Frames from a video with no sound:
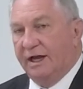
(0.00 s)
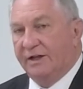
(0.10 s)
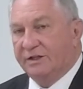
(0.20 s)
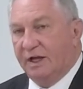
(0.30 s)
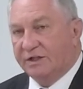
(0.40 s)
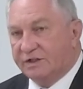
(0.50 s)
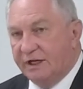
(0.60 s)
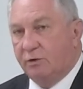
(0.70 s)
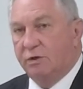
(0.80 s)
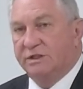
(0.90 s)
in a
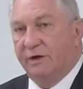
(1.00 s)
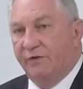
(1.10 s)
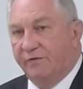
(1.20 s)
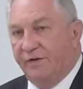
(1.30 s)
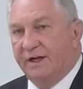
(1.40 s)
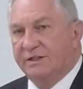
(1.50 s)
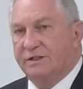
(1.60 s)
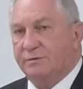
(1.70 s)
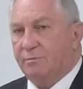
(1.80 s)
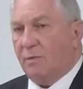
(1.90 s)
sequence of events.